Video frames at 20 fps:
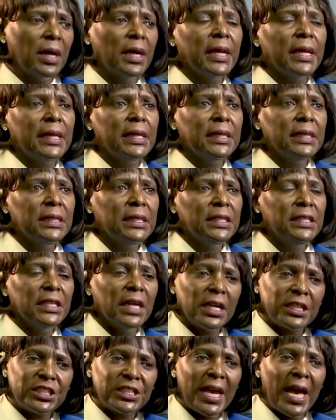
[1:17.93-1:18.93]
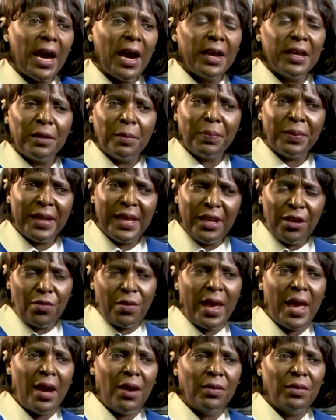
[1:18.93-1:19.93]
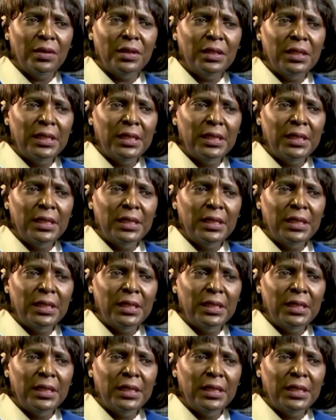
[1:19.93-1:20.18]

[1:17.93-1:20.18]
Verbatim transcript: a young child in a playground